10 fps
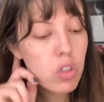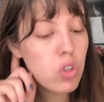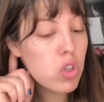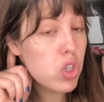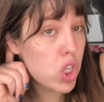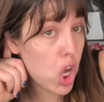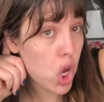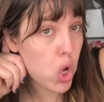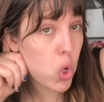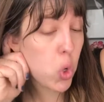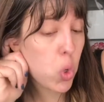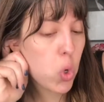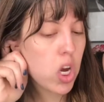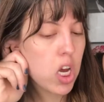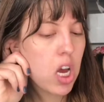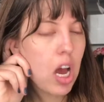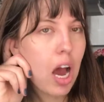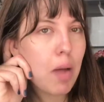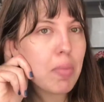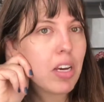So
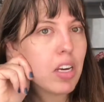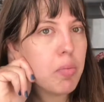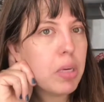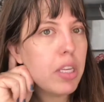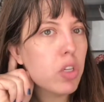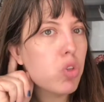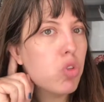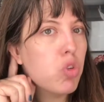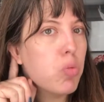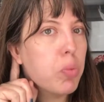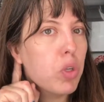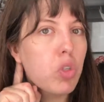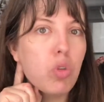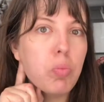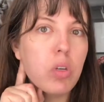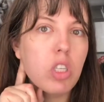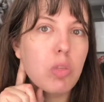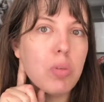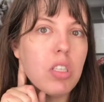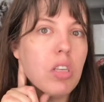I'm not gonna be like super
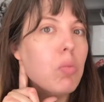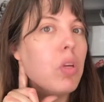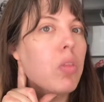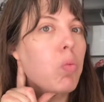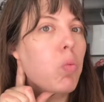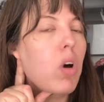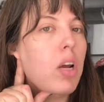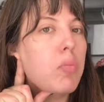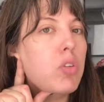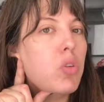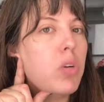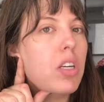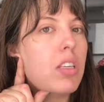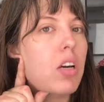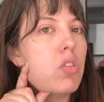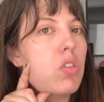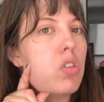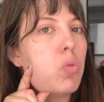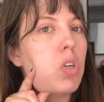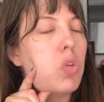explicit with what I'm doing because I also
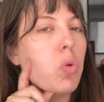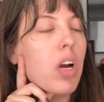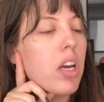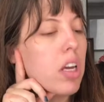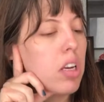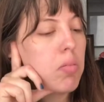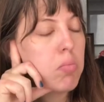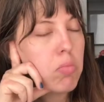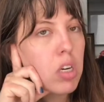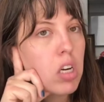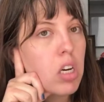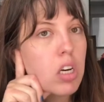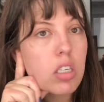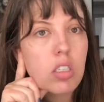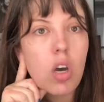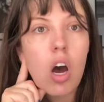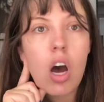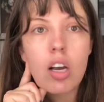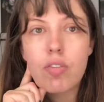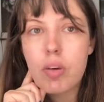just want to try and talk.